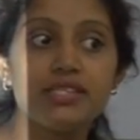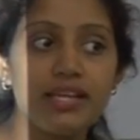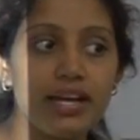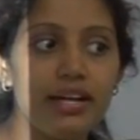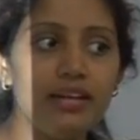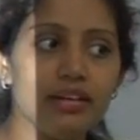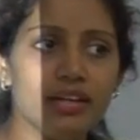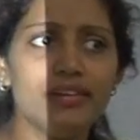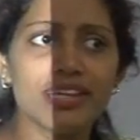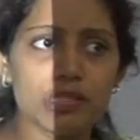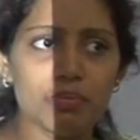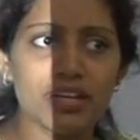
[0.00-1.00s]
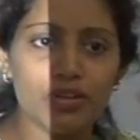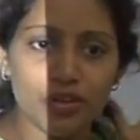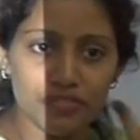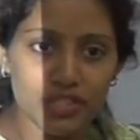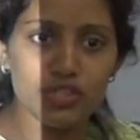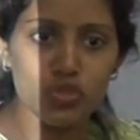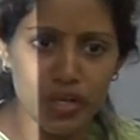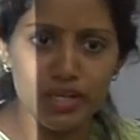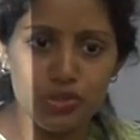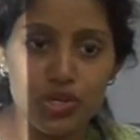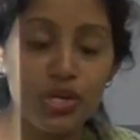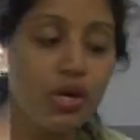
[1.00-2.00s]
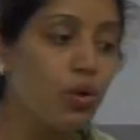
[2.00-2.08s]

said, irrespective of this knowledge,